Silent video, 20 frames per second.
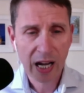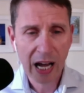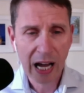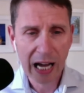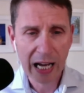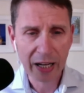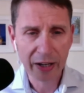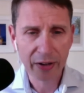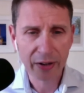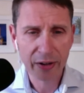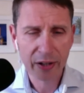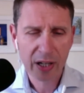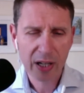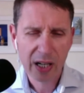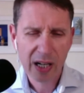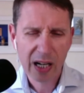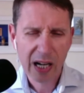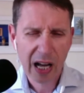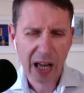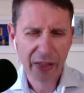And
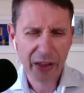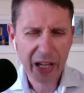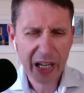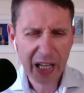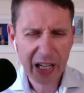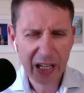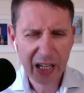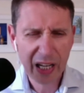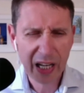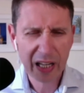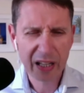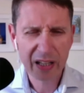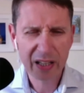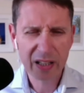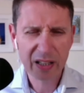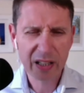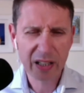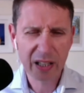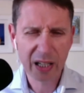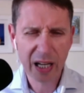I think in
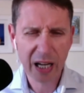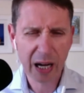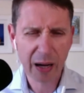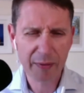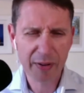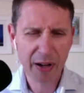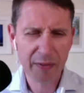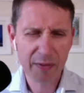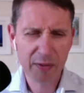in I